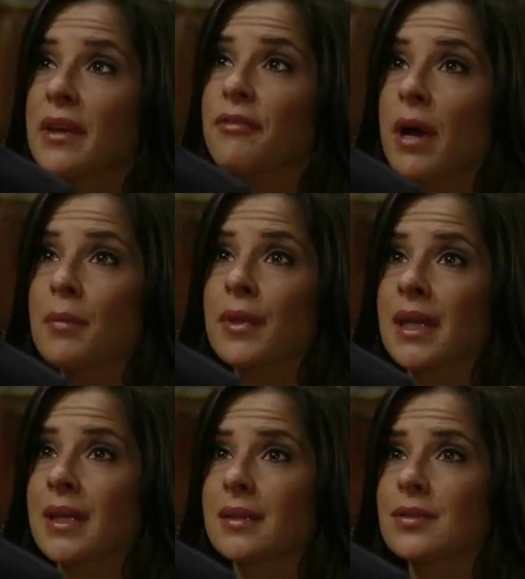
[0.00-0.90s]
be a
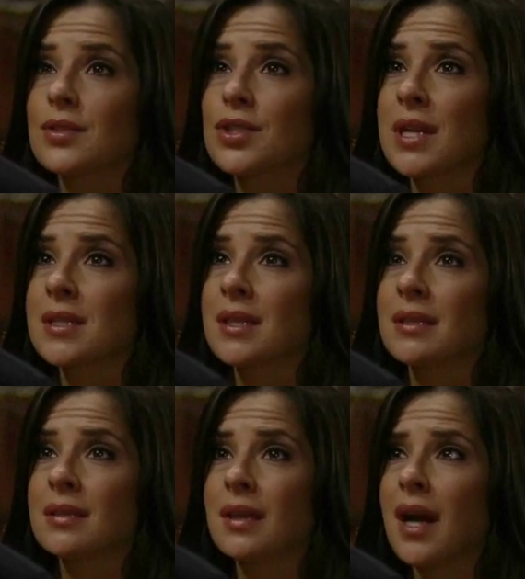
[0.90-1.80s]
family.
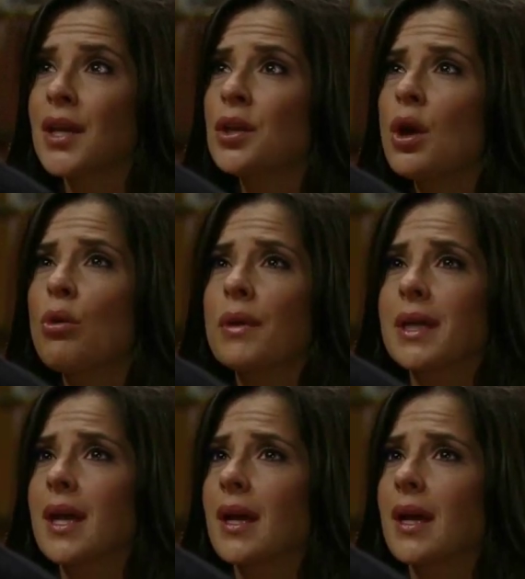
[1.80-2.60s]
Jason, I know we